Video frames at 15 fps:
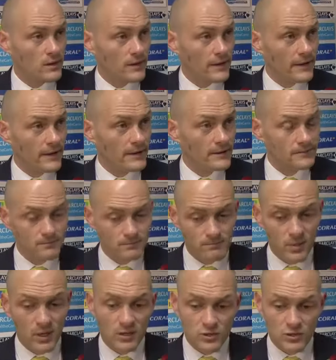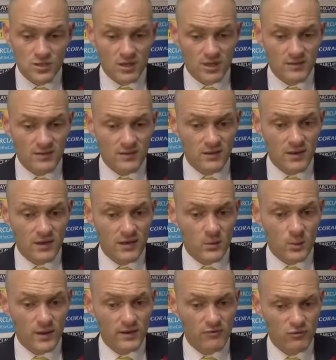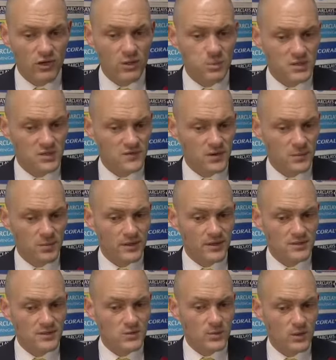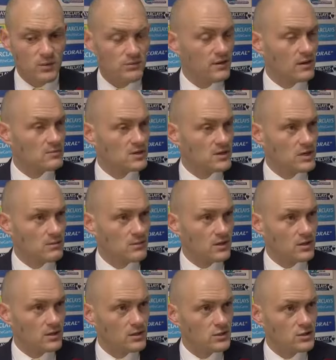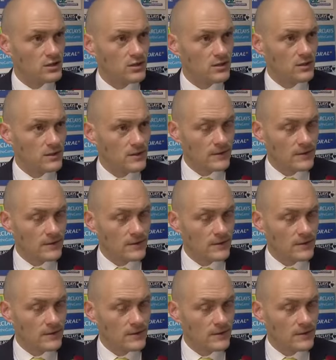But just delighted to get the win and really pleased for the players as well in terms of keeping a clean sheet